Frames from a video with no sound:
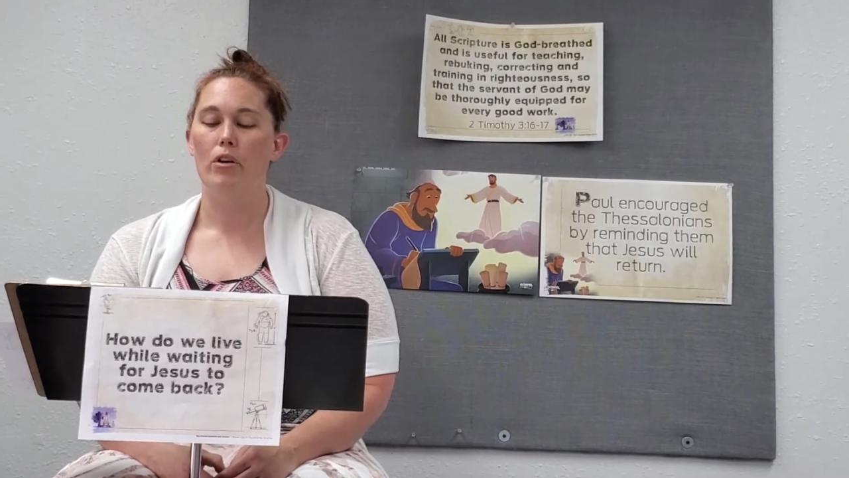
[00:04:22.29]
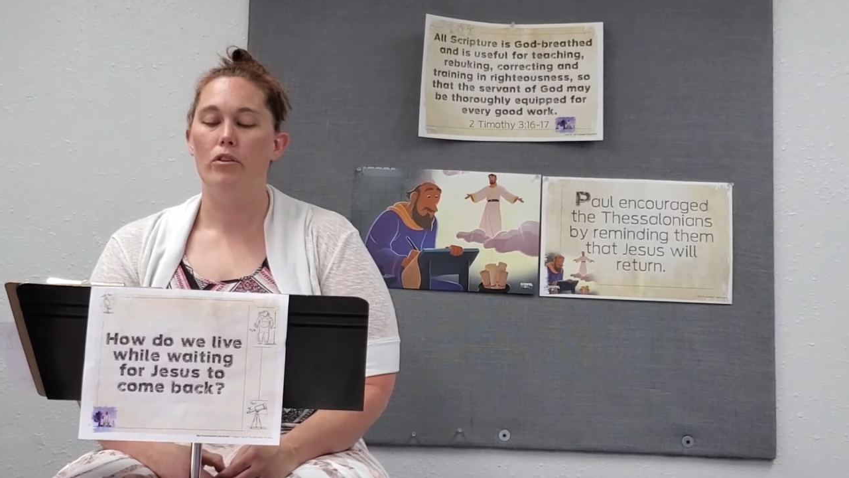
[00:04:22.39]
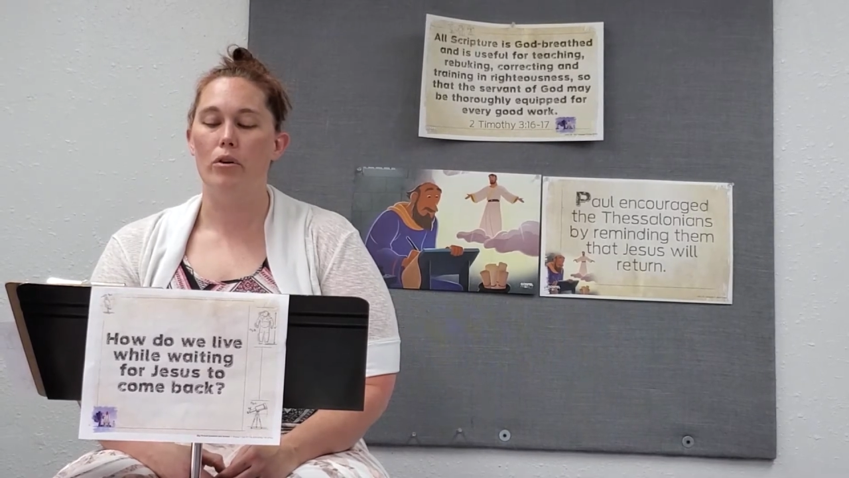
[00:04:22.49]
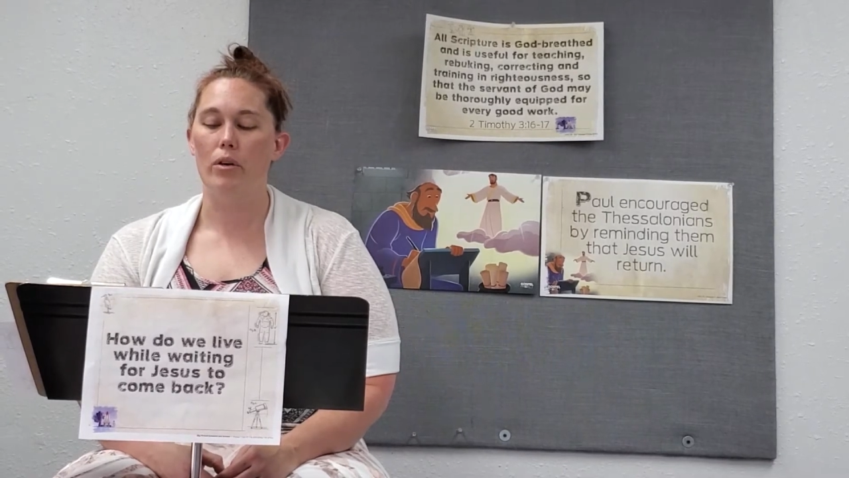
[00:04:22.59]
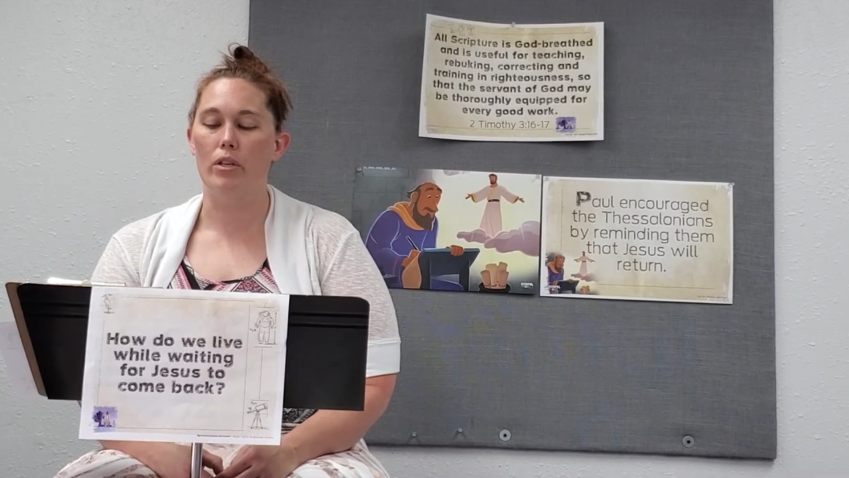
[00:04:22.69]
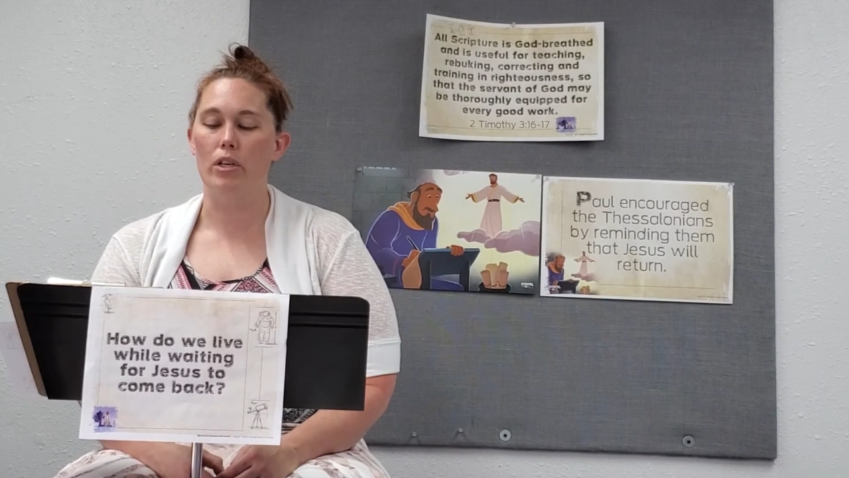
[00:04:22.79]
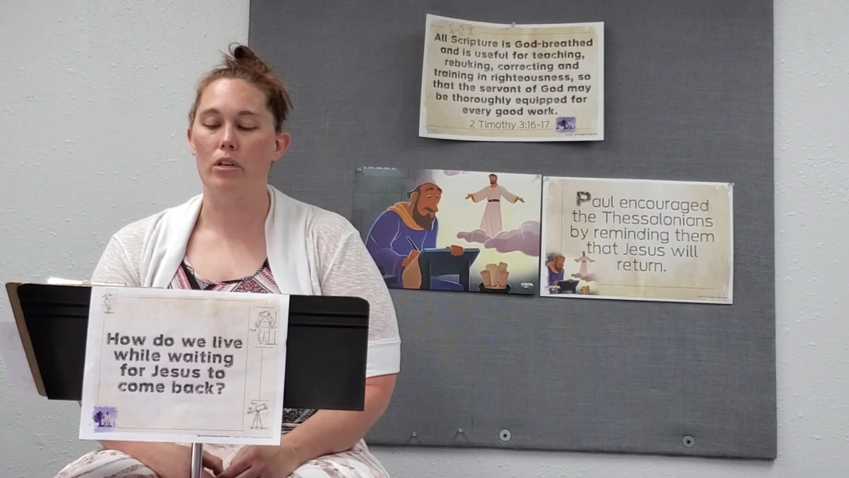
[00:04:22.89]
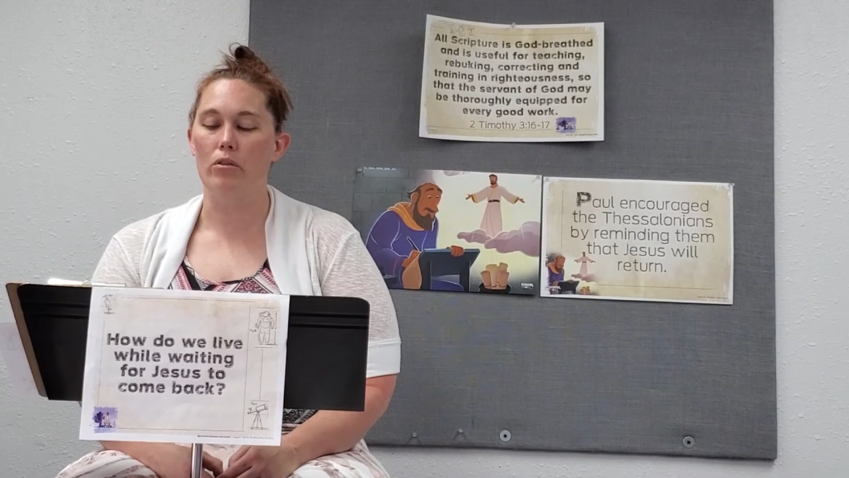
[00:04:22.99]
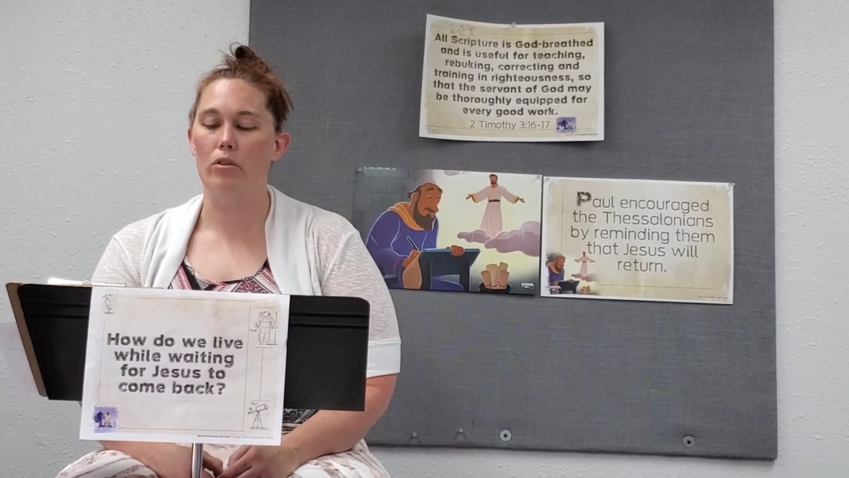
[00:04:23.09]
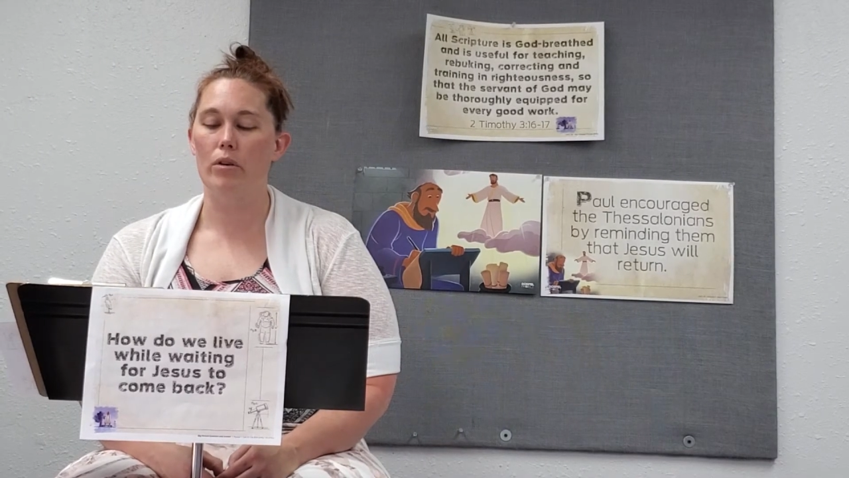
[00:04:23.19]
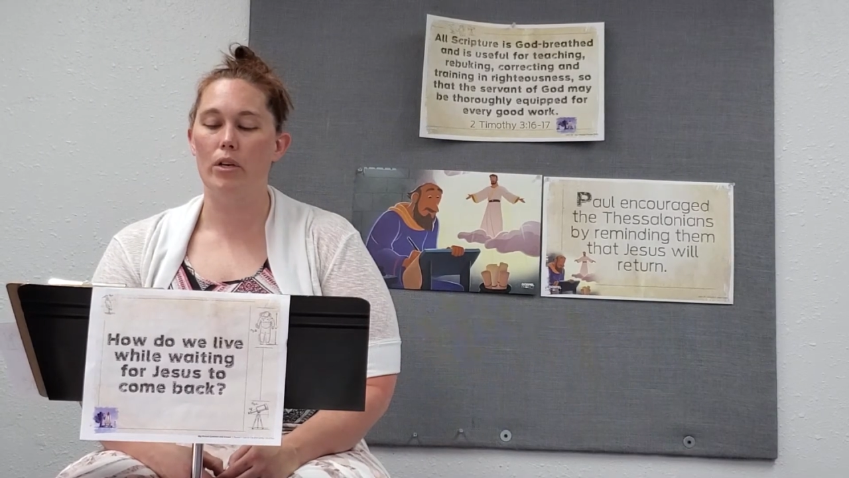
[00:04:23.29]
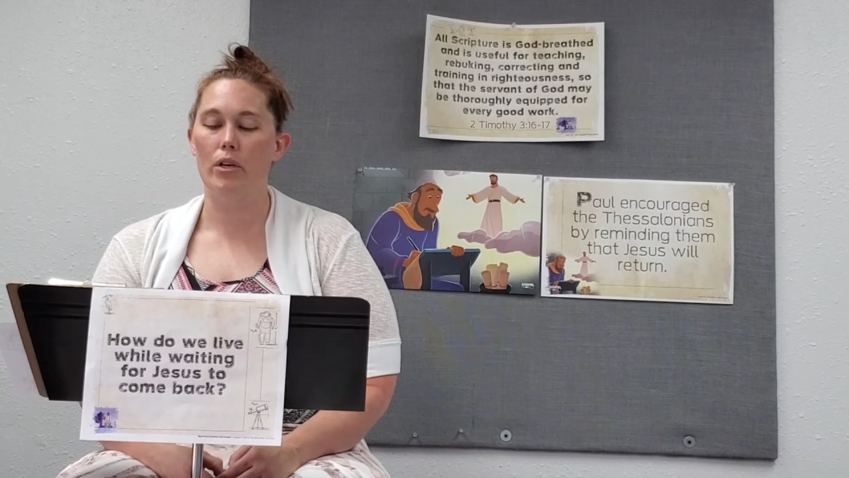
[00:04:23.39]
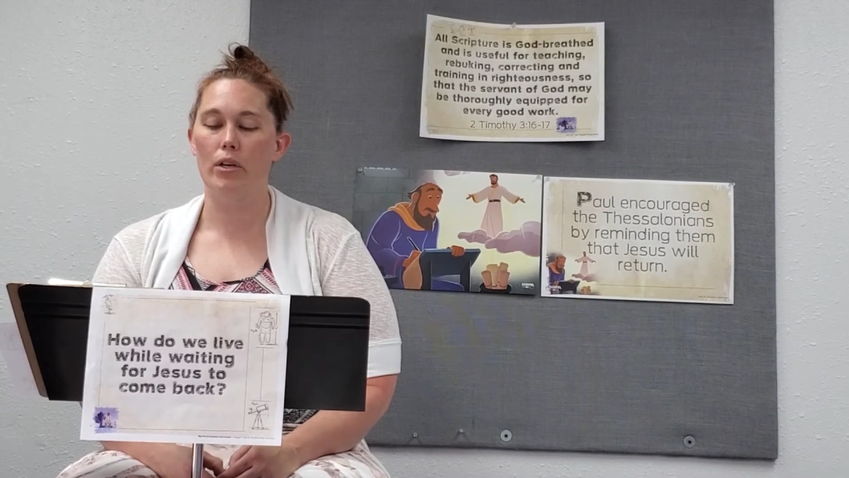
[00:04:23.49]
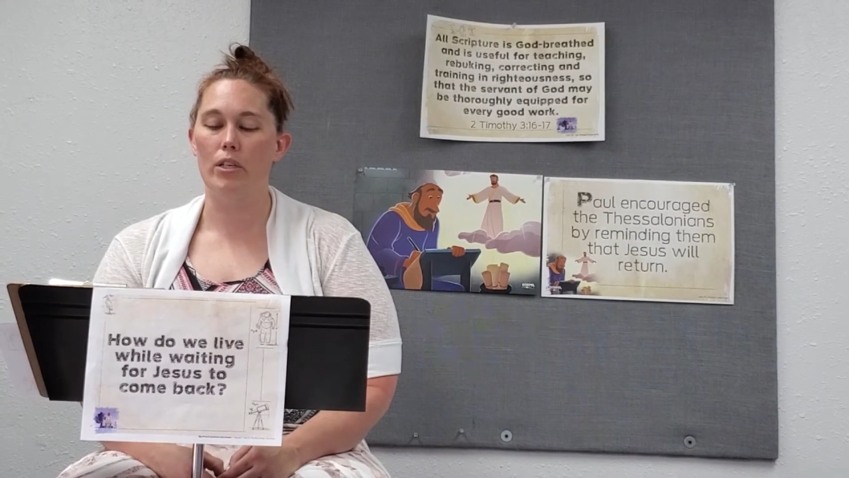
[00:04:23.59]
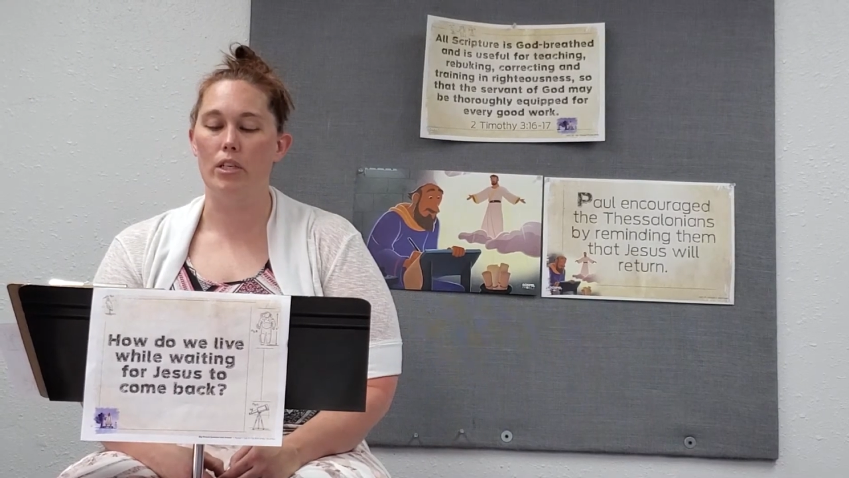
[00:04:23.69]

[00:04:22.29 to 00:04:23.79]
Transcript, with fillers: So continue to encourage